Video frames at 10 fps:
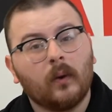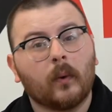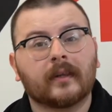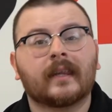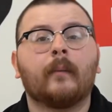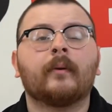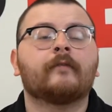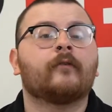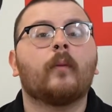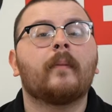whether that be
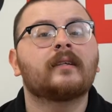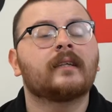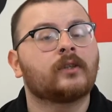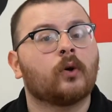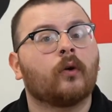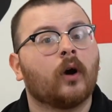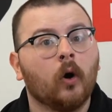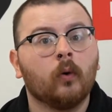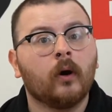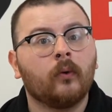for a business or a
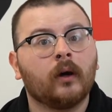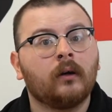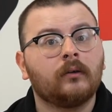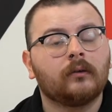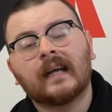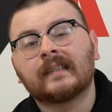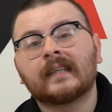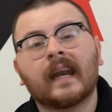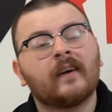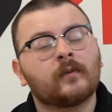homeowner, as it
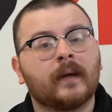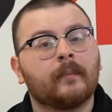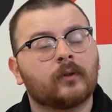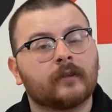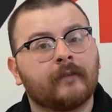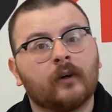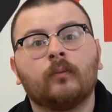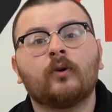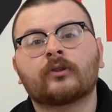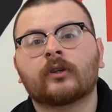allows people to feel
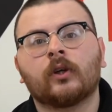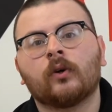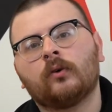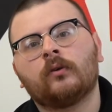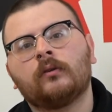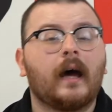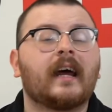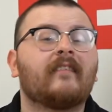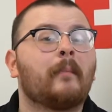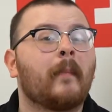more secure and
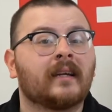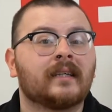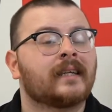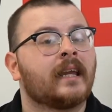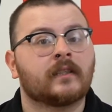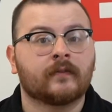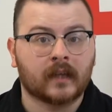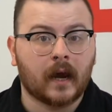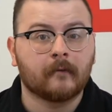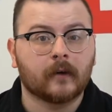have a better sense of
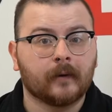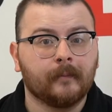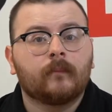safety.